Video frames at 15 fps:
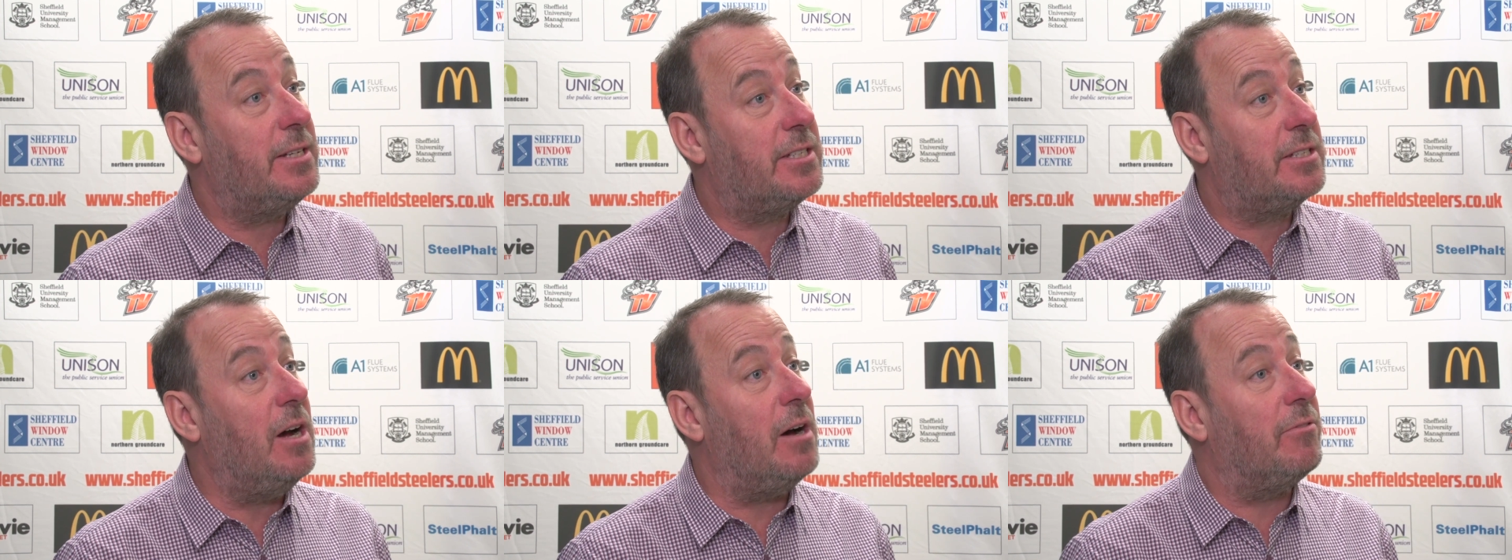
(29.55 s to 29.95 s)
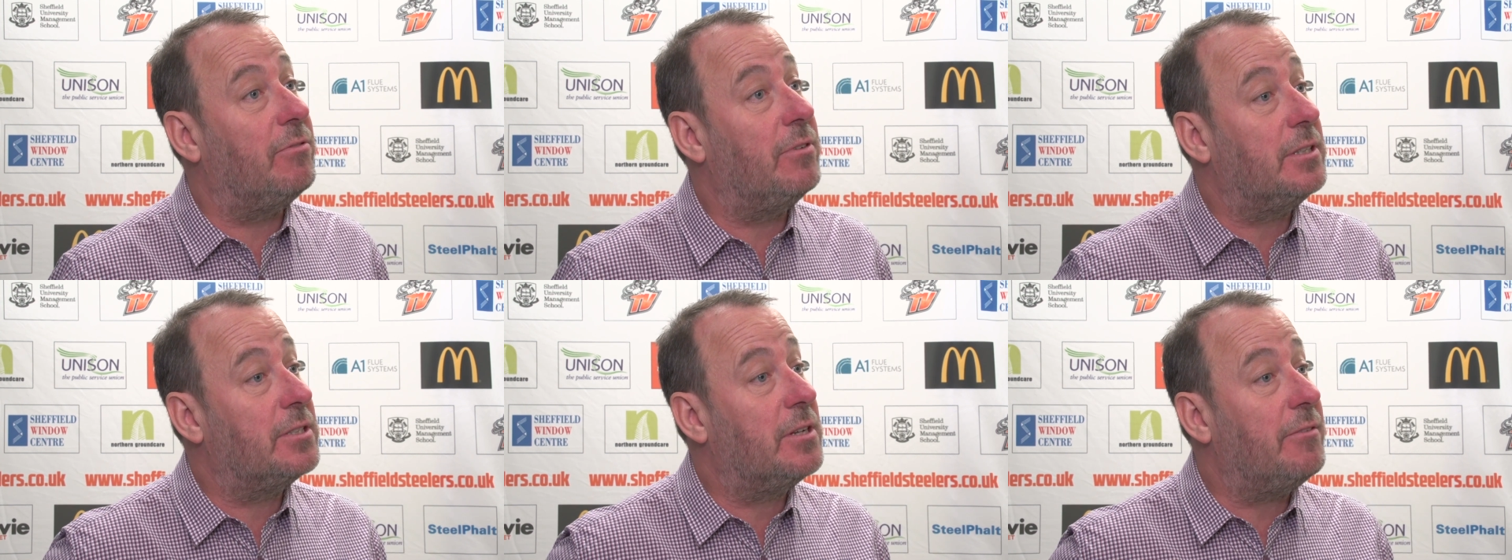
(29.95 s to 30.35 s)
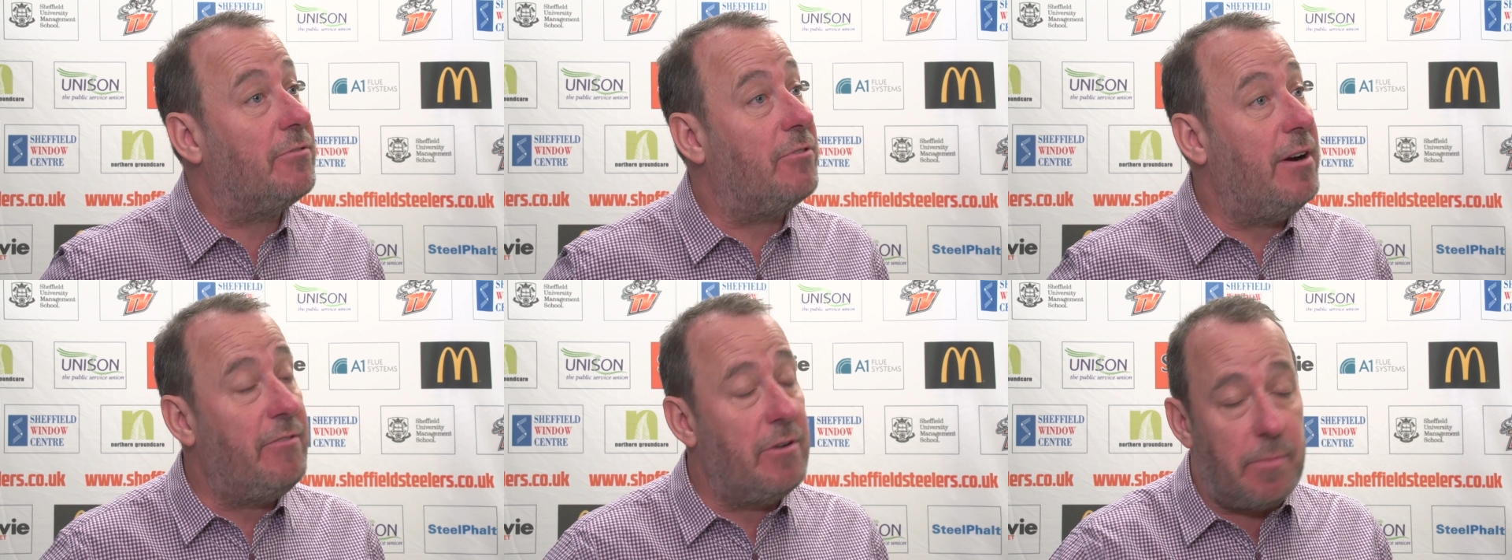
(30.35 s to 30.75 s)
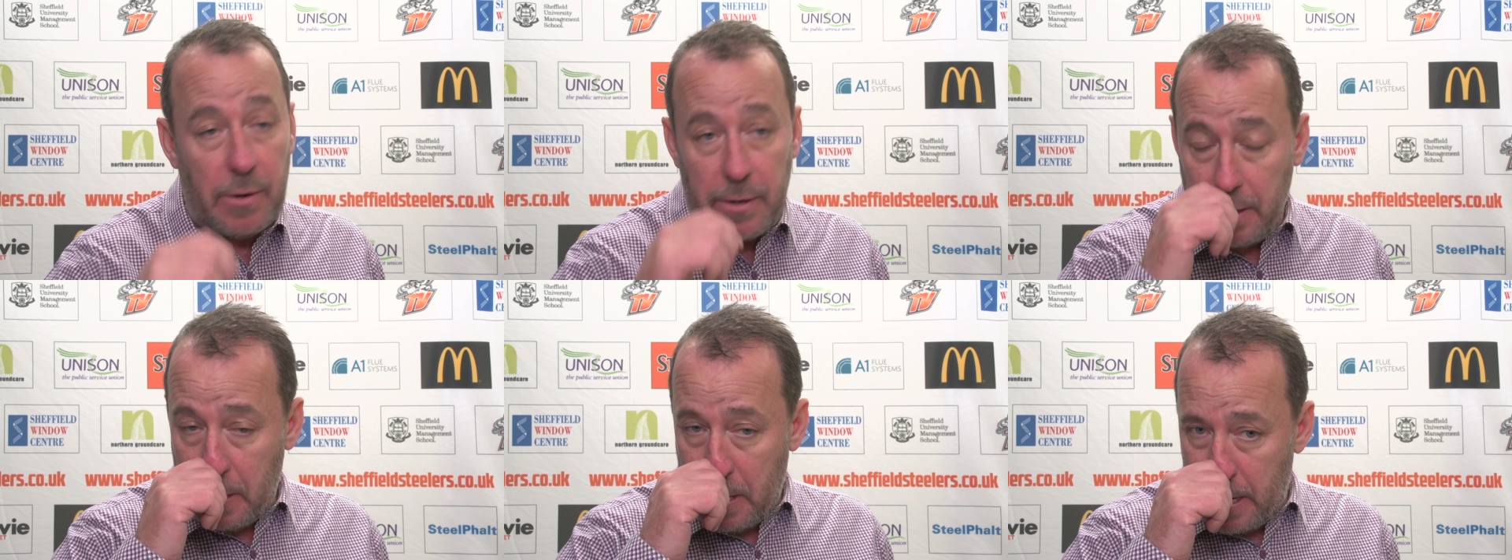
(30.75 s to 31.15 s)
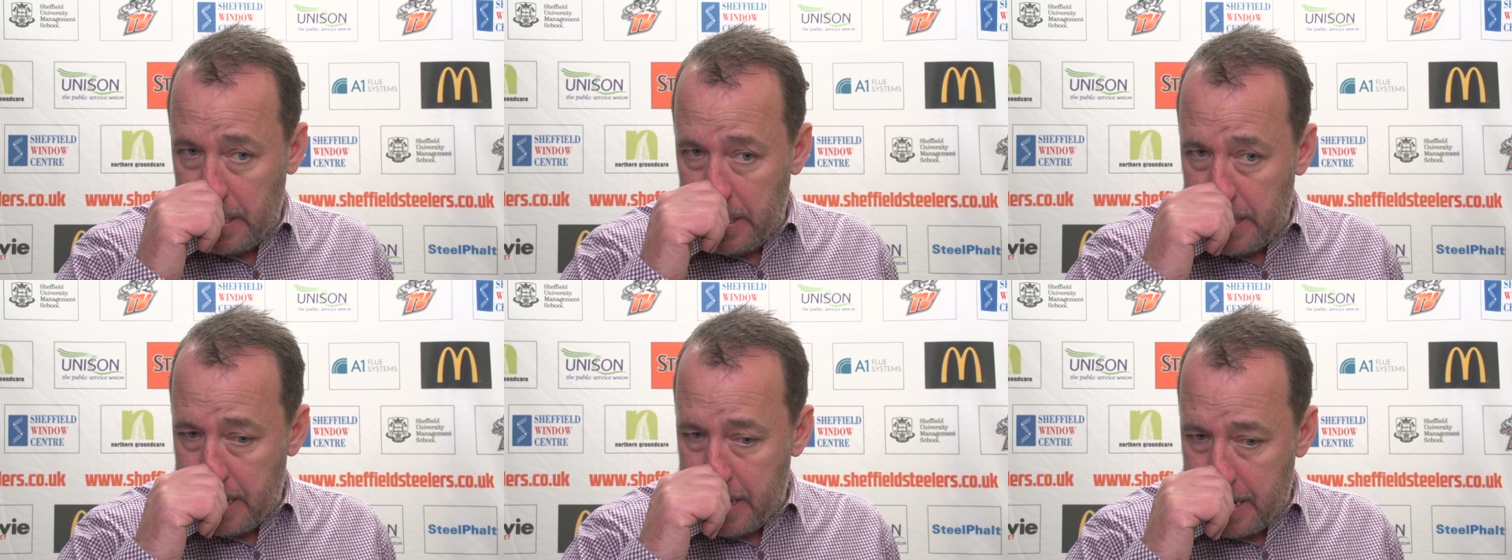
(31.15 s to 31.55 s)
It's tough. It's tough for everybody,
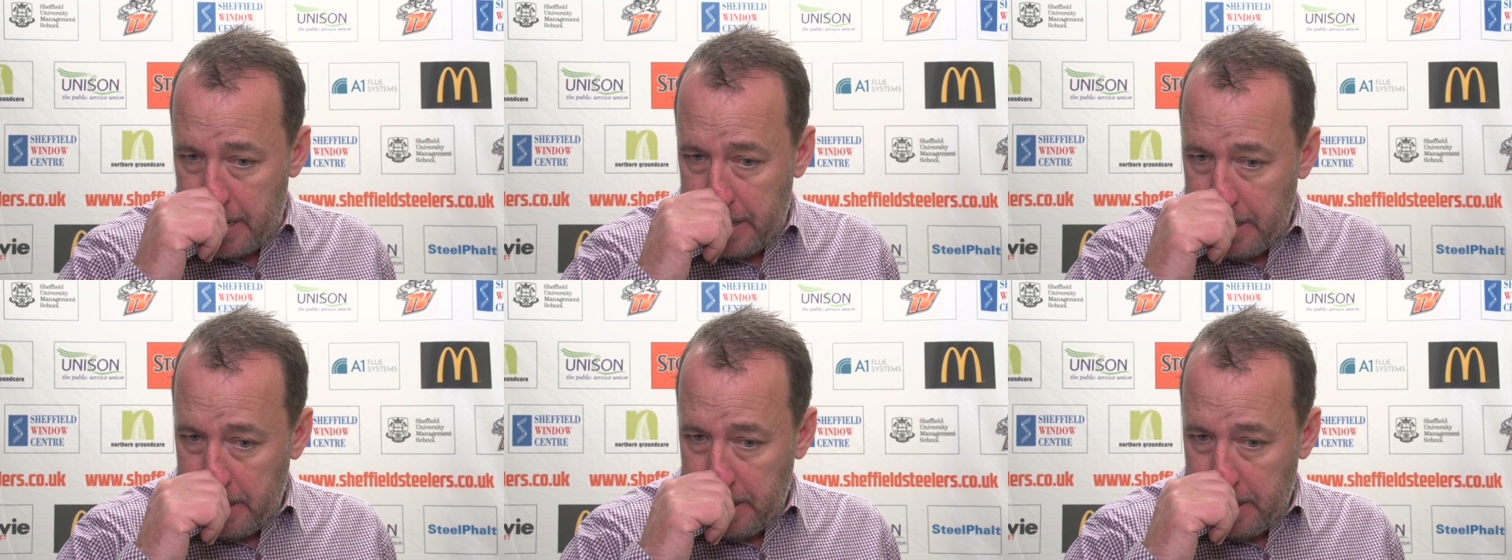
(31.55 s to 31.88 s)
and uh,